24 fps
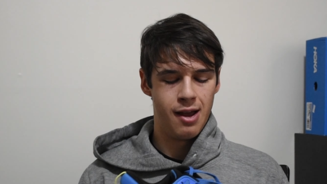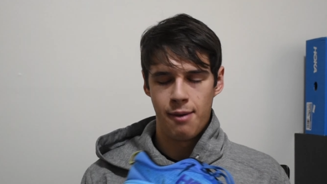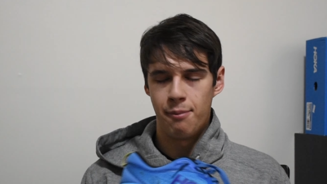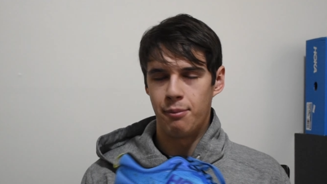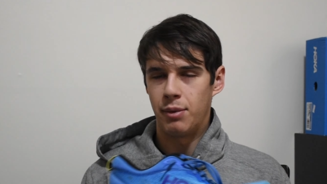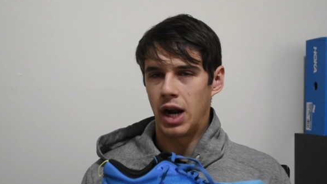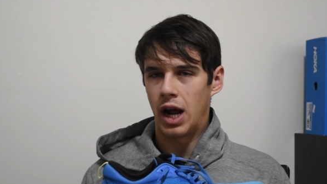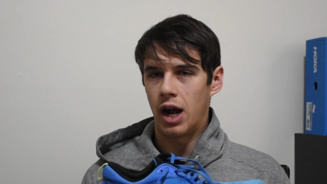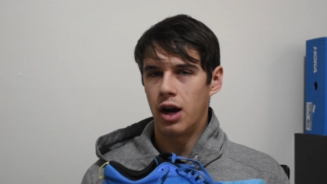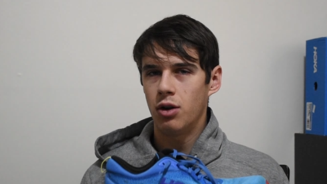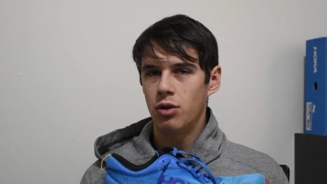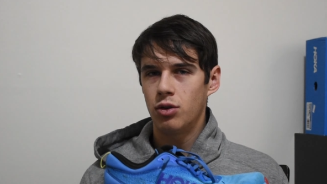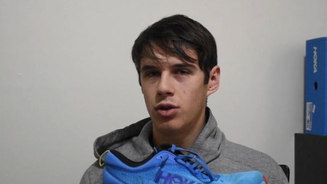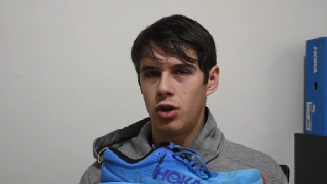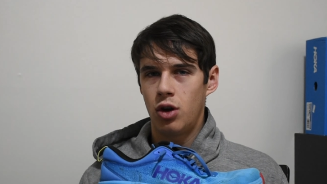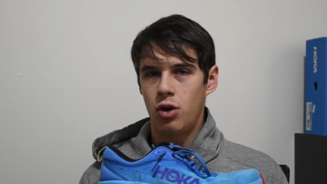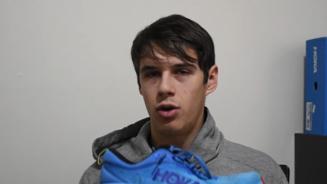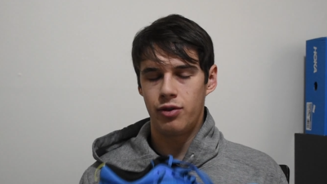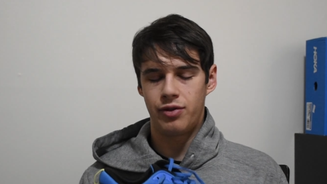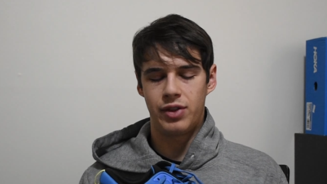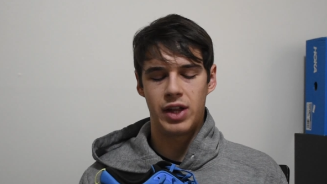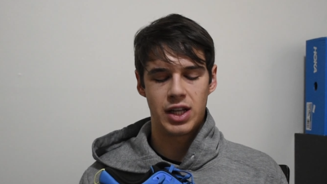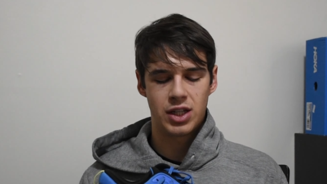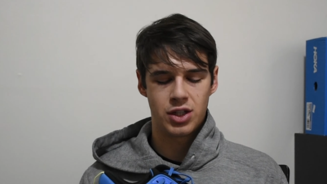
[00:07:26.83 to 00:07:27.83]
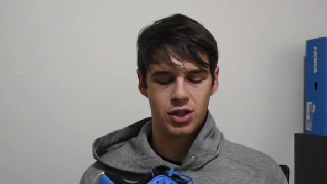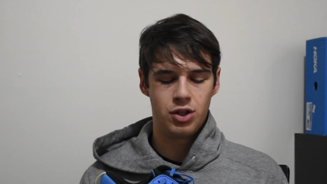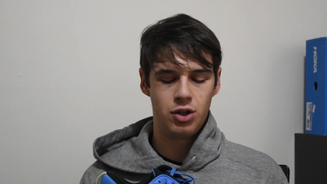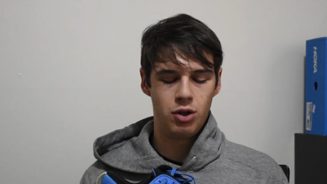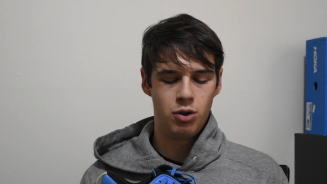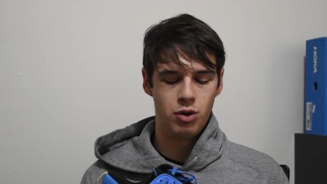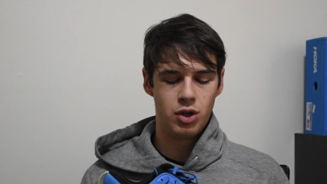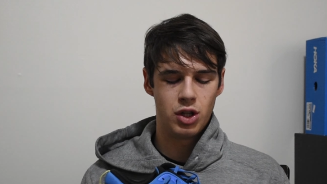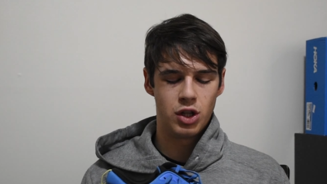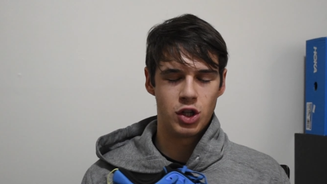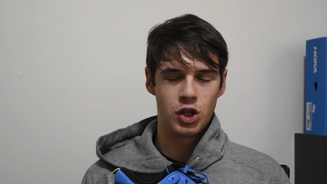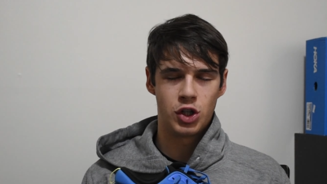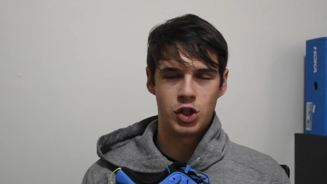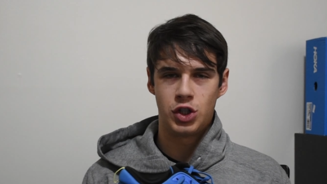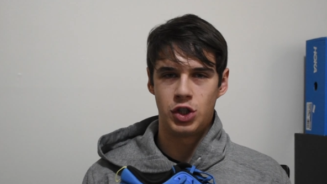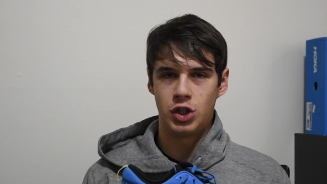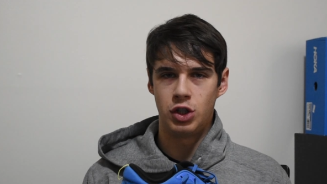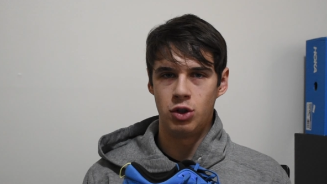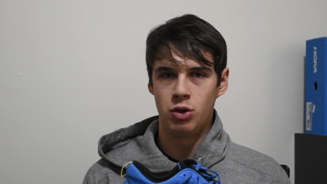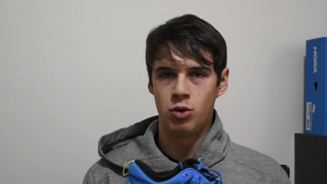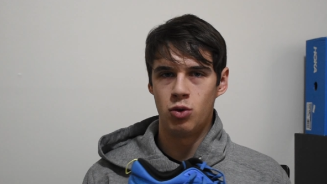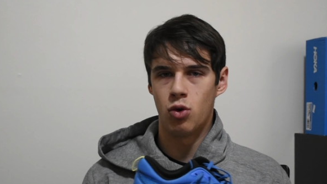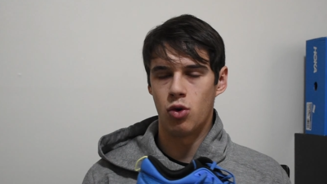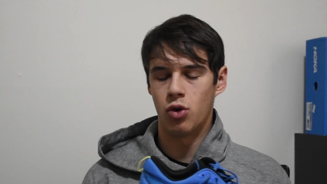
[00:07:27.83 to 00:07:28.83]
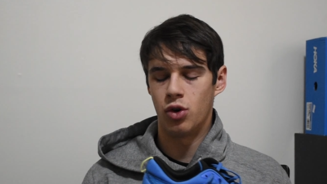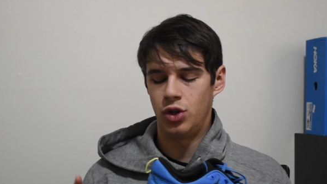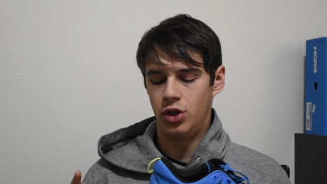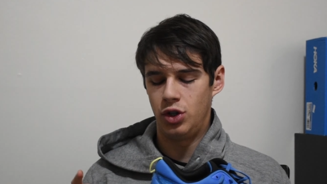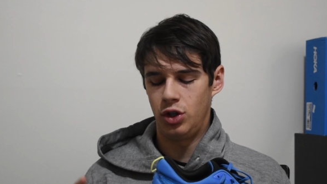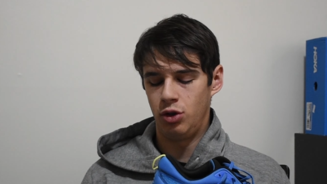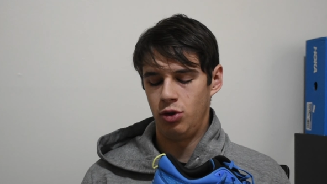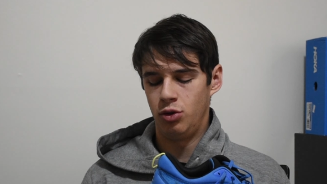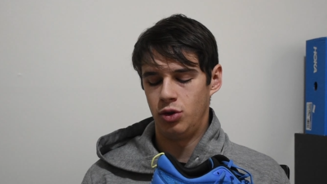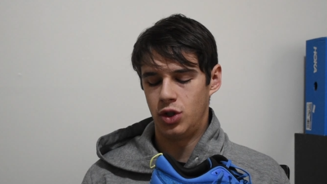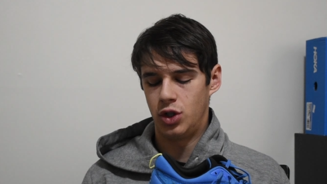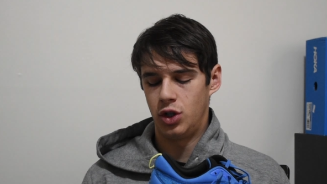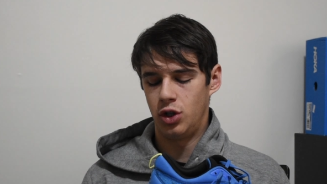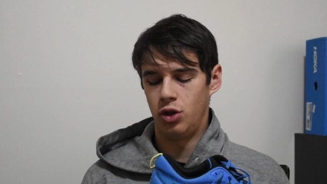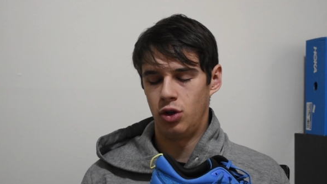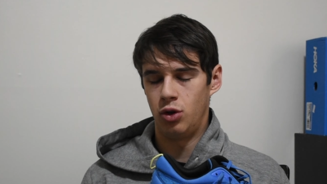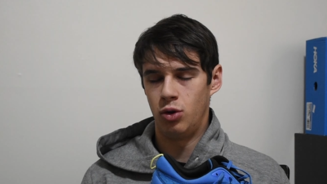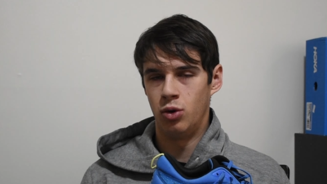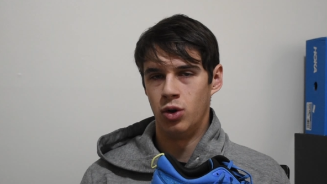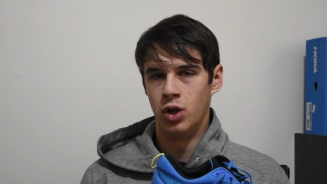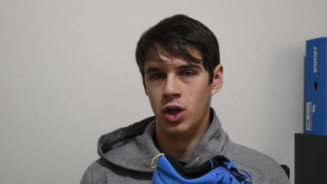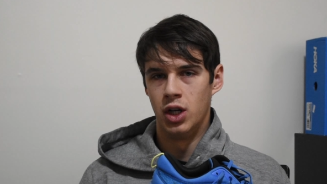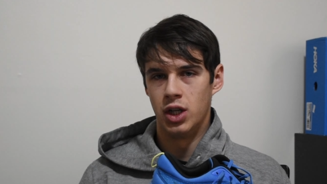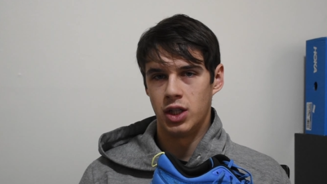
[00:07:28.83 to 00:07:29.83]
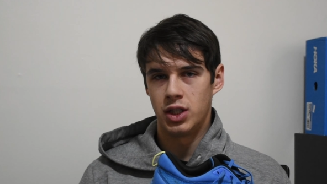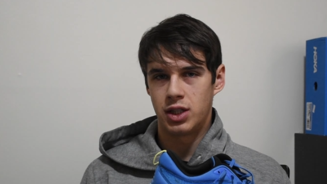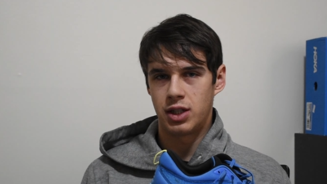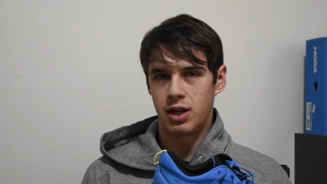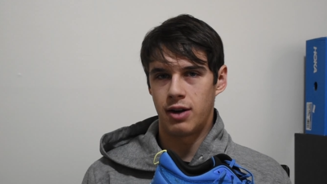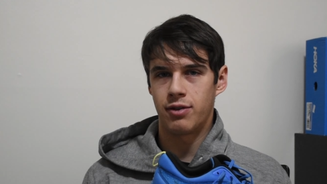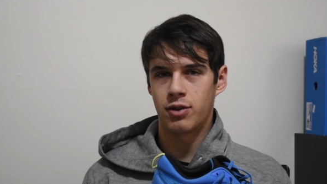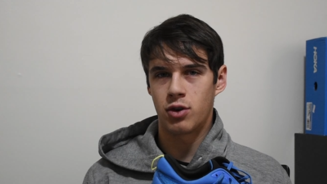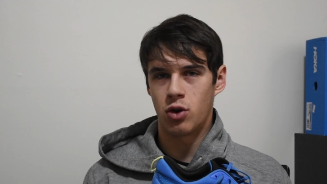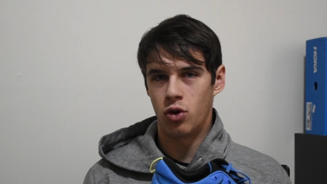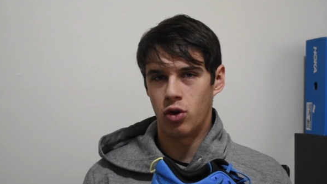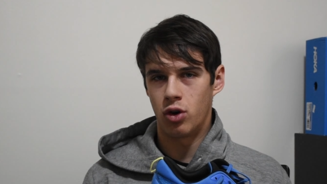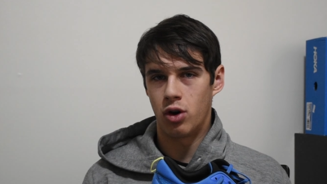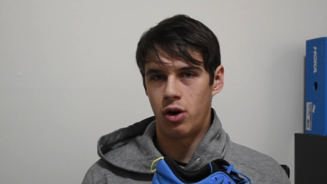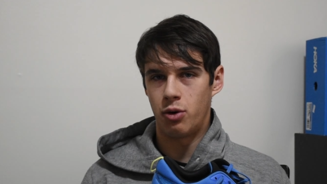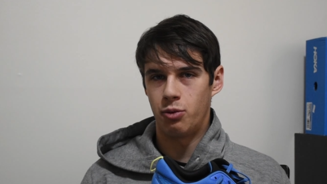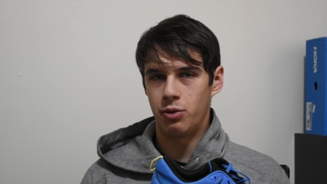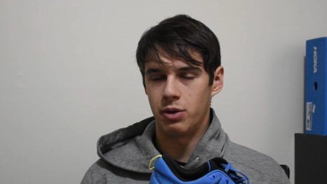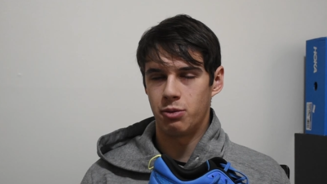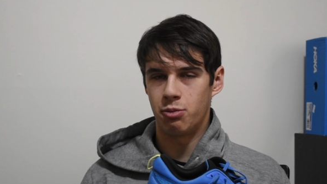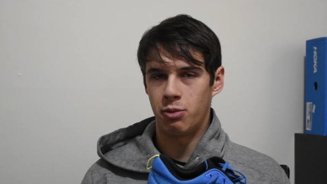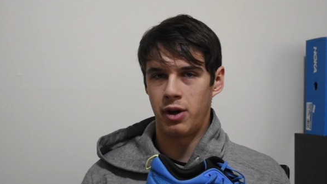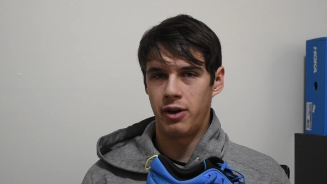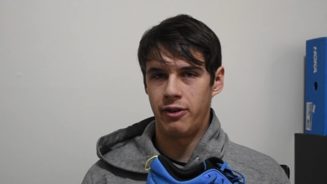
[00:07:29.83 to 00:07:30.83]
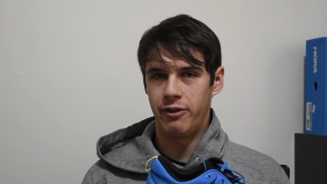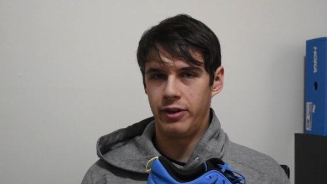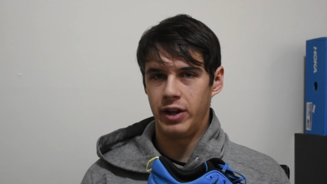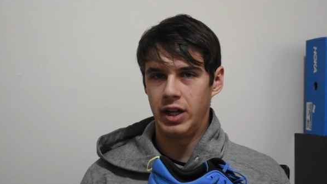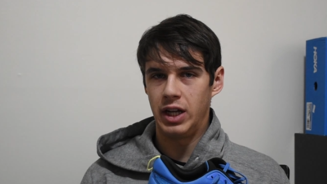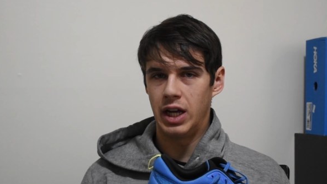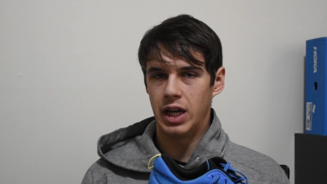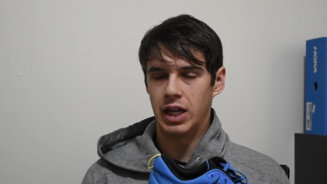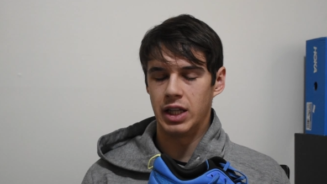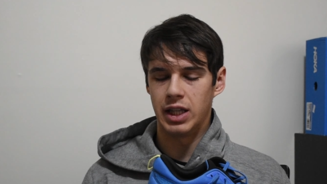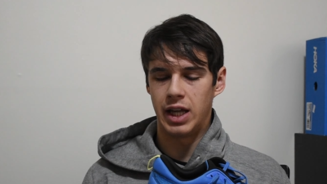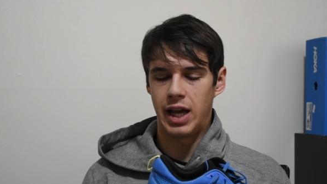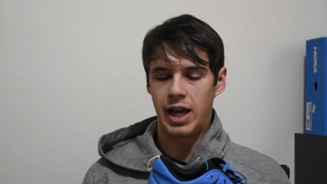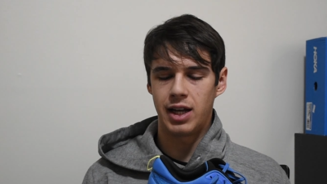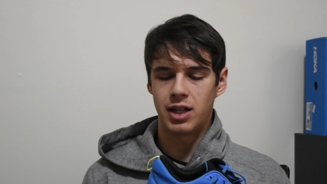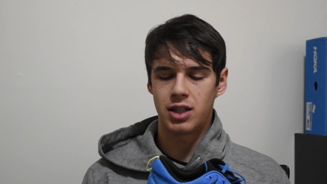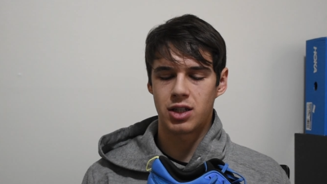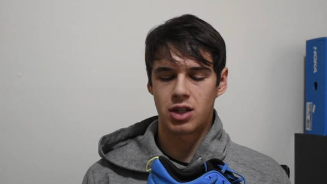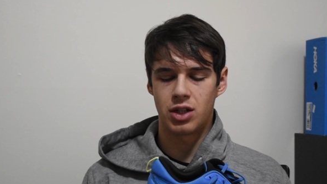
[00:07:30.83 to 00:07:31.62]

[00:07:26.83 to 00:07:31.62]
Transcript: But I don't know if that's due to the shoe or due to stuff going on with my feet and legs,